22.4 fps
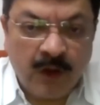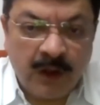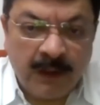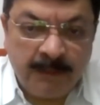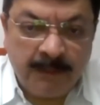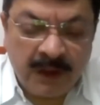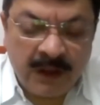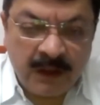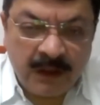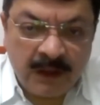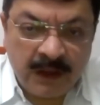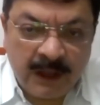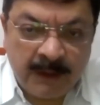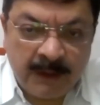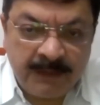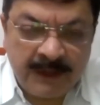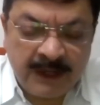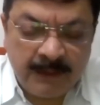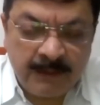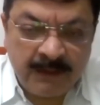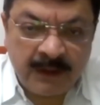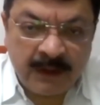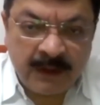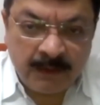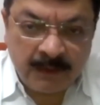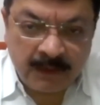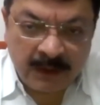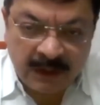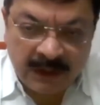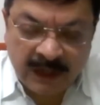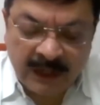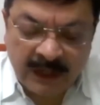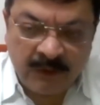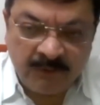A, a, epidemic, a,
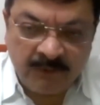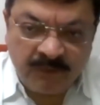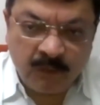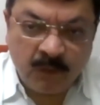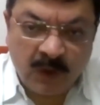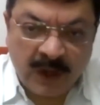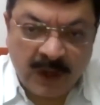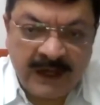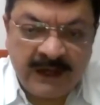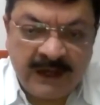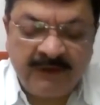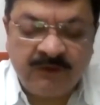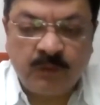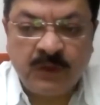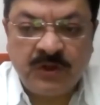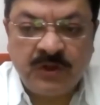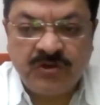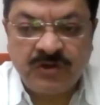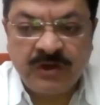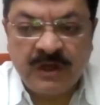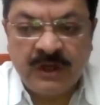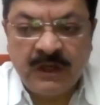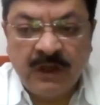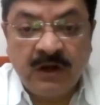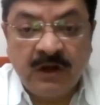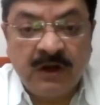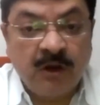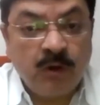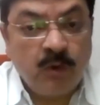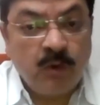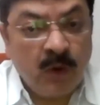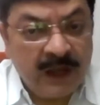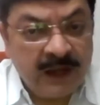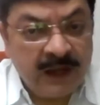a kind of a virus which
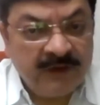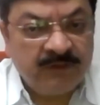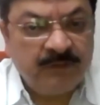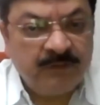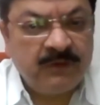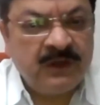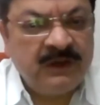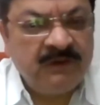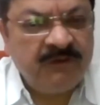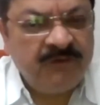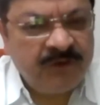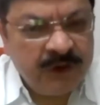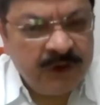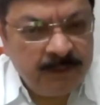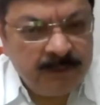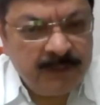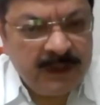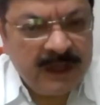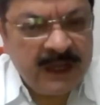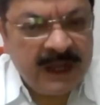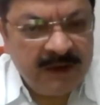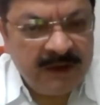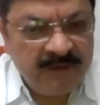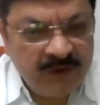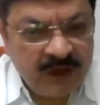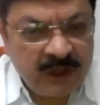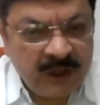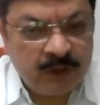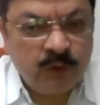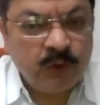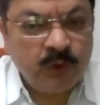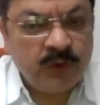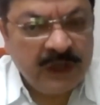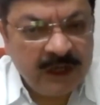requires different
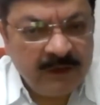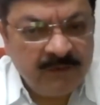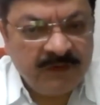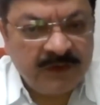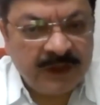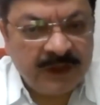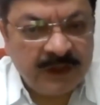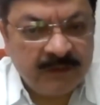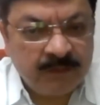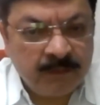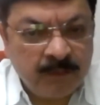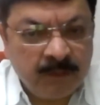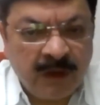behavior to deal with it.